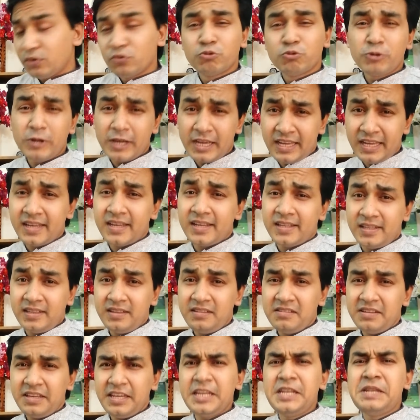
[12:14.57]
well,
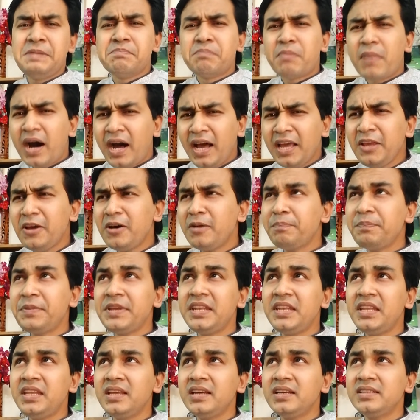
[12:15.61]
in my
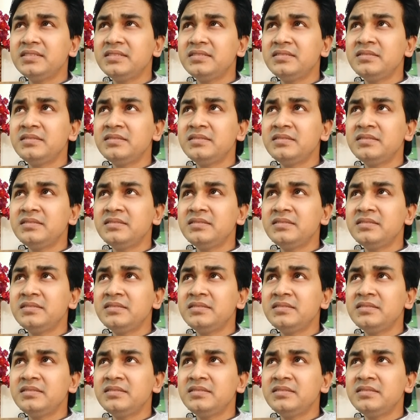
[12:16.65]
opinion.